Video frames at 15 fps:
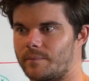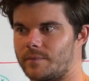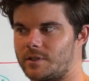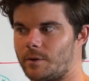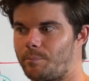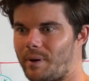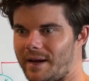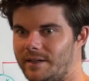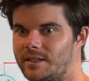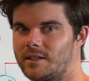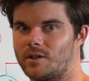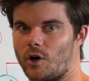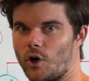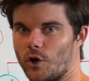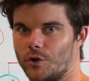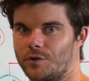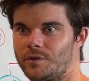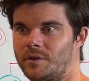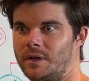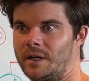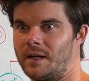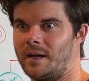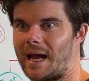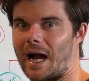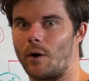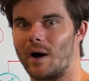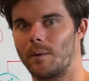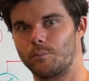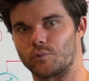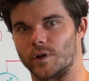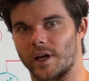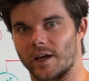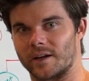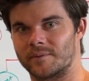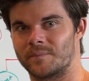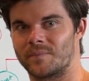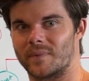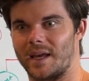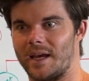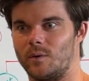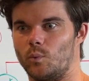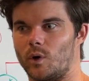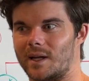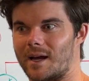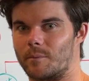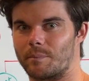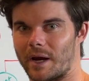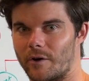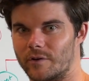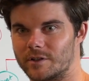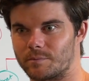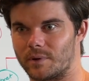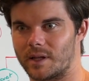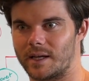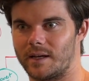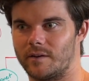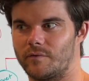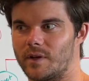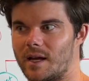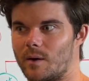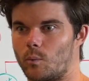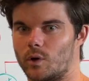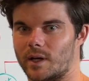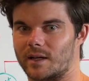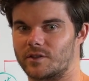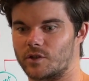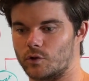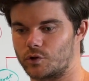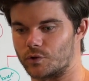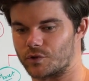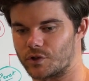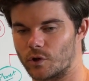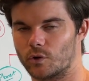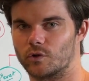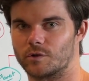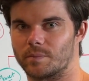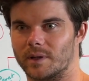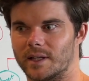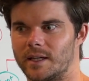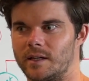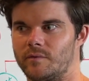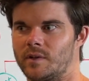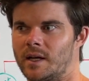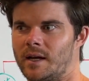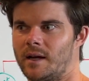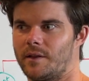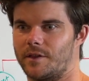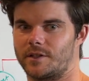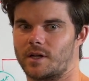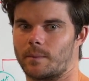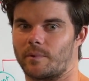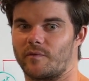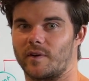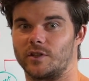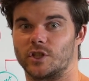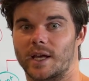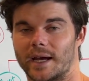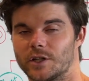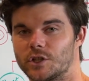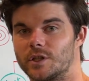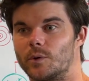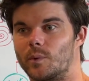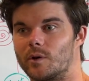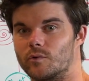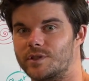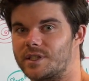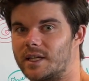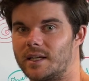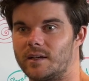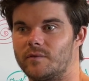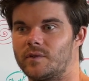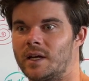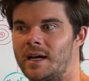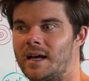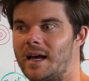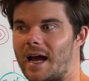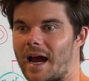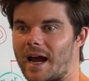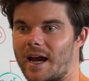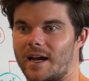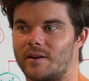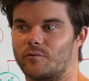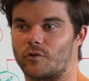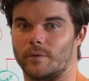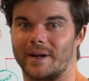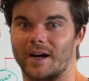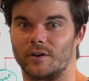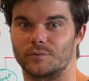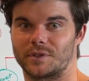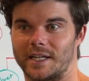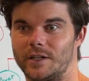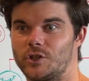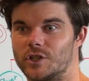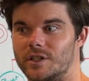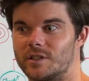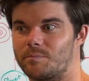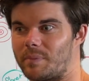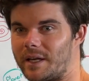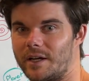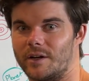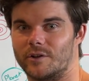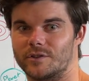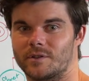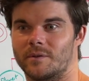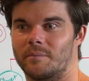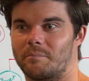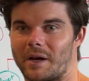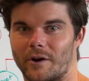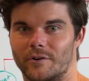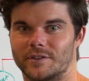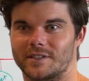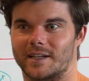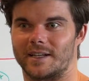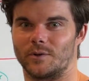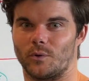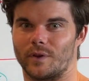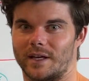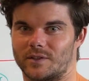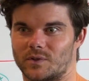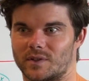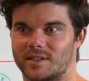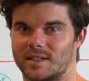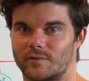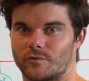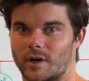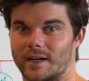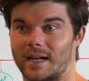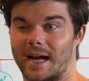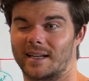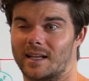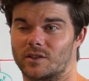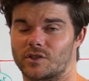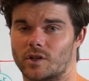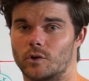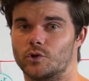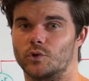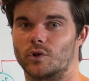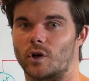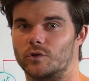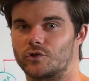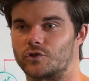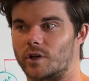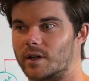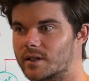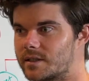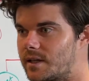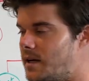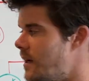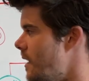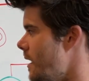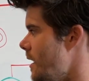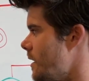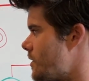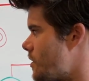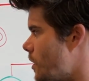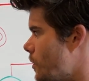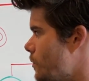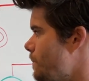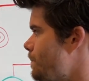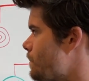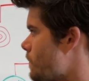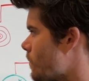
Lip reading: dependent on our upbringing, in what our parents believed, in what our social circles believed, the type of education that we received, and from our teachers, peers, parents, and all that sort of stuff, right? And our social constructs. So